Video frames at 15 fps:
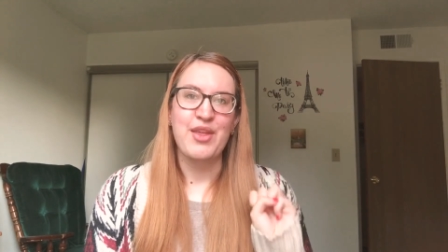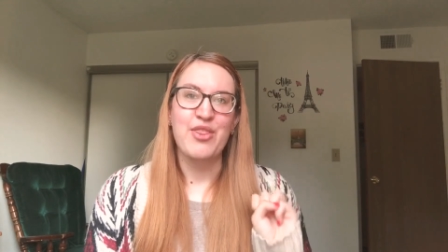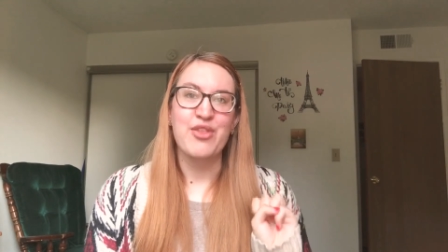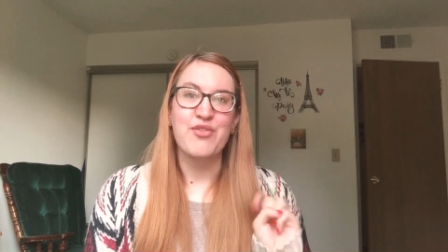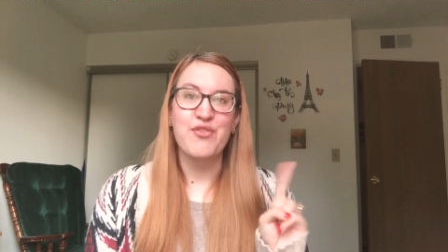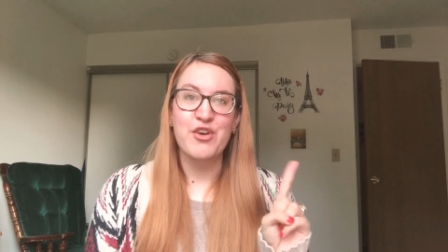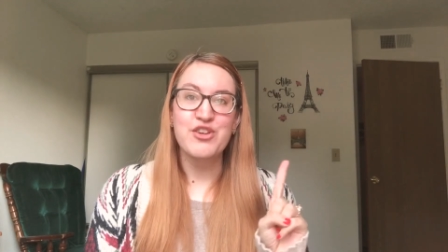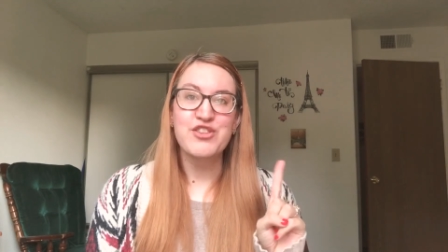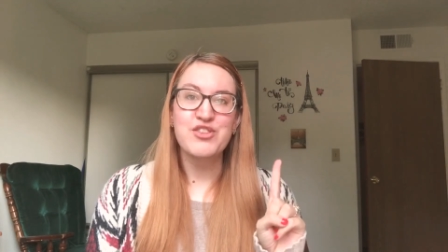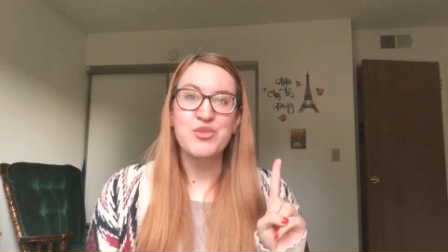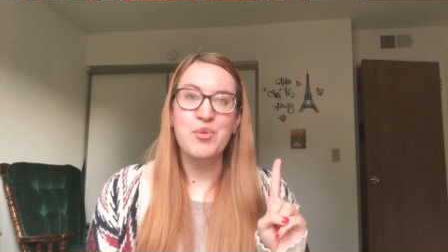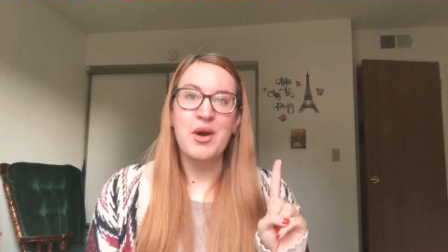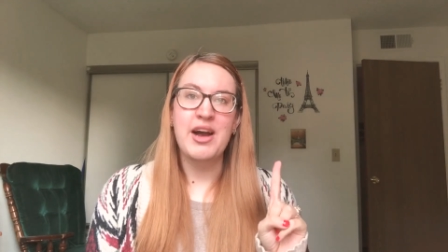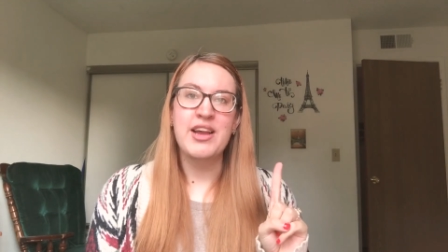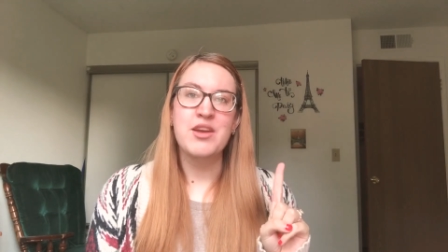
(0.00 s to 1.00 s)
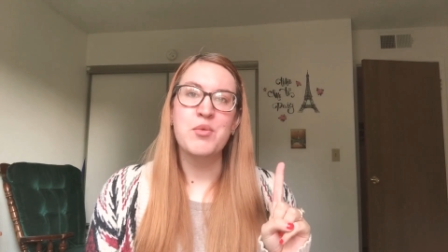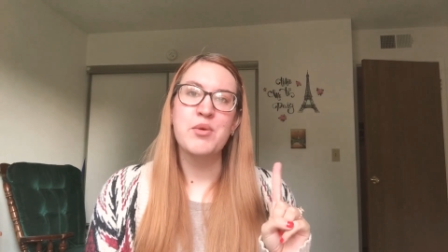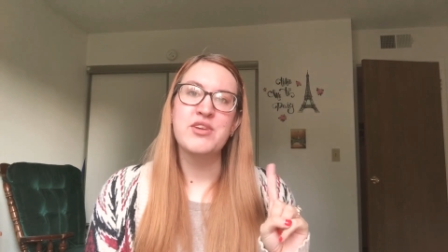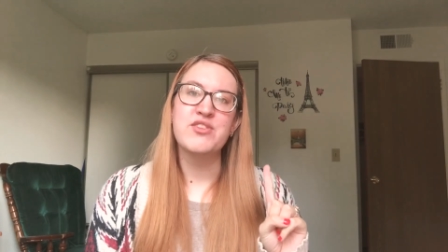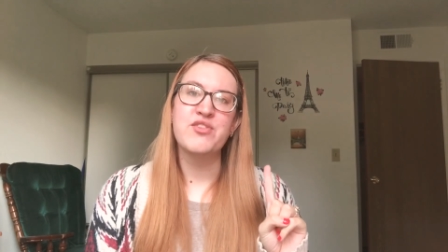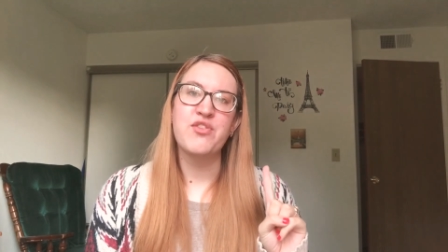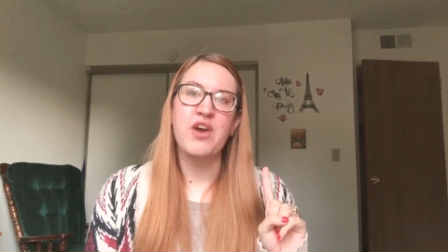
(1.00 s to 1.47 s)
The first one
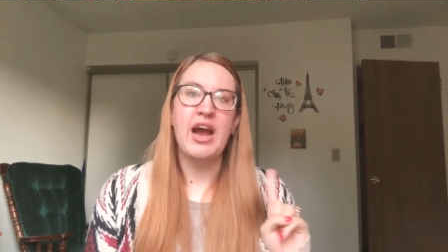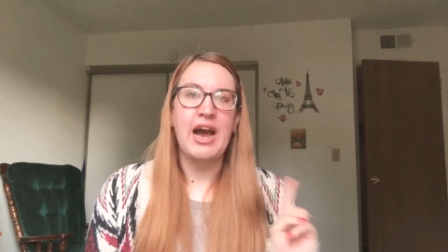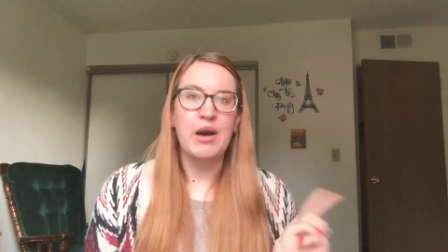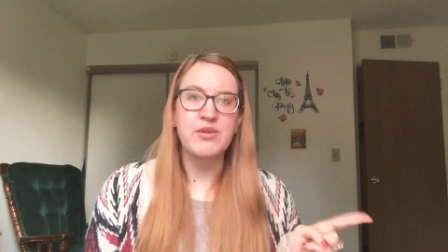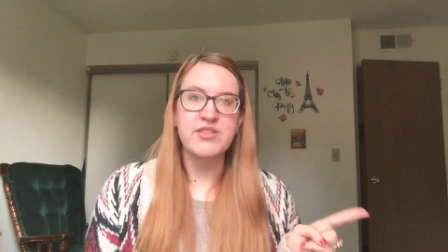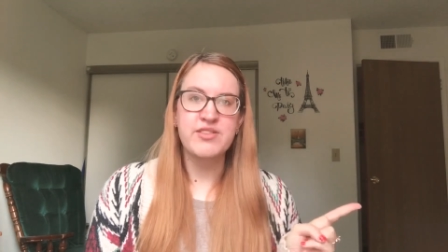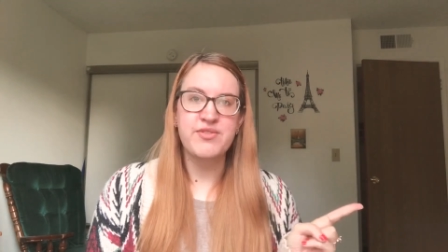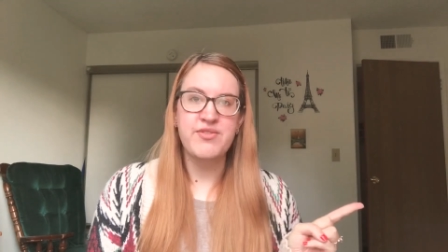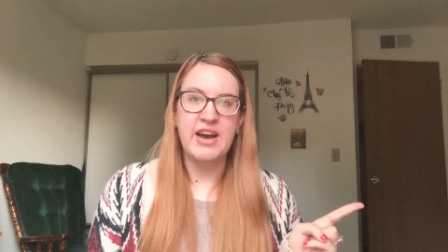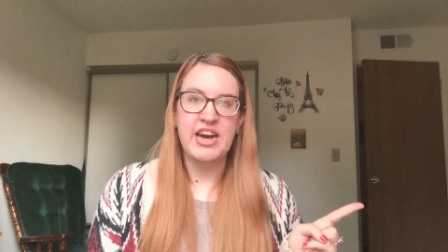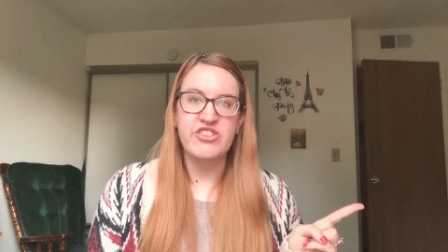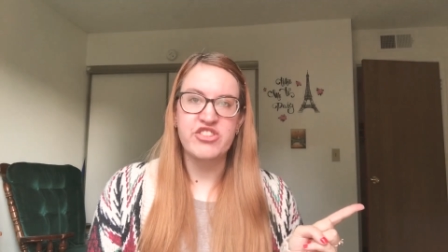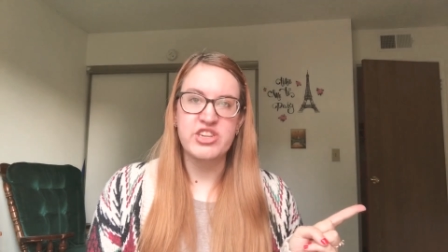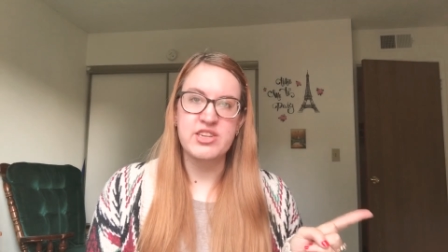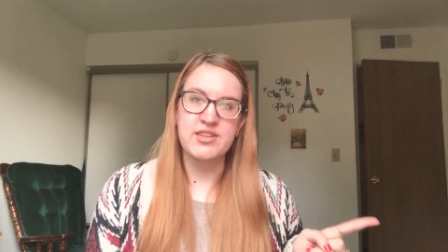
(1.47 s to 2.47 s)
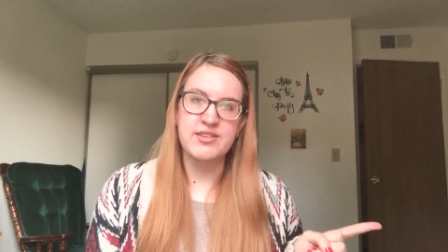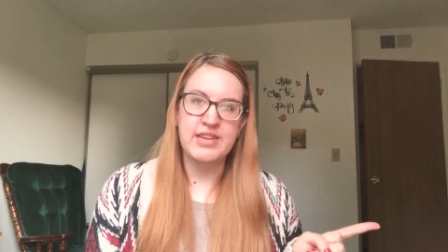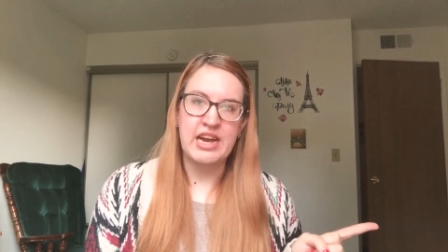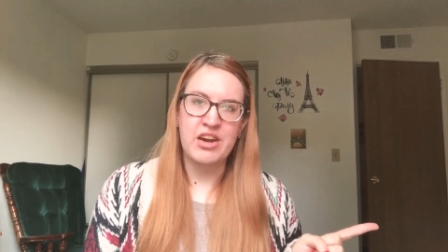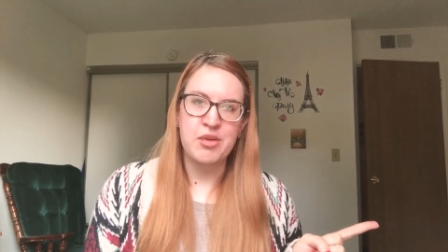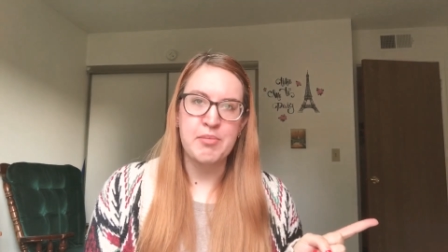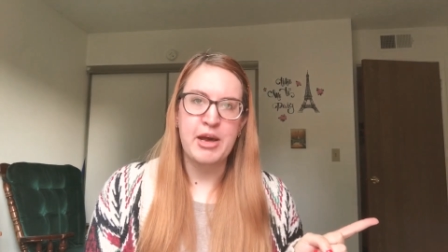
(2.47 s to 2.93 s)
was for House of Fashion in
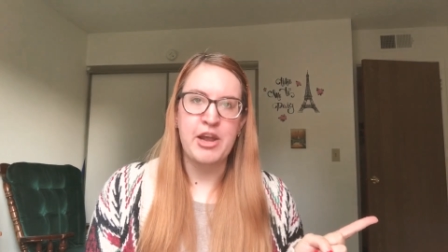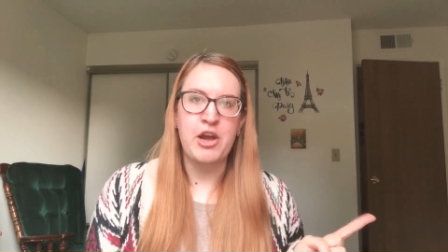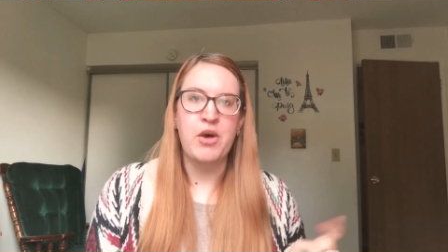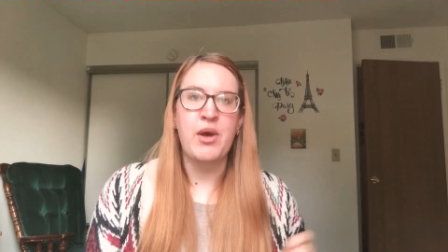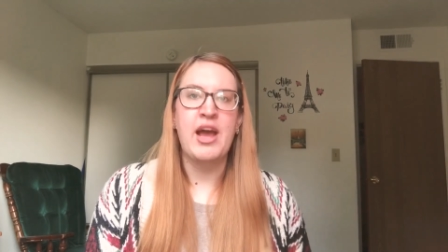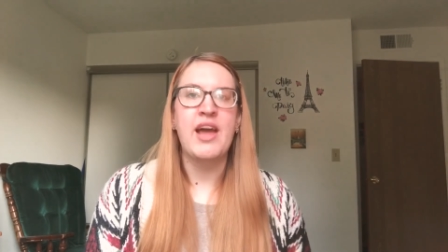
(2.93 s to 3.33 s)
Sacramento,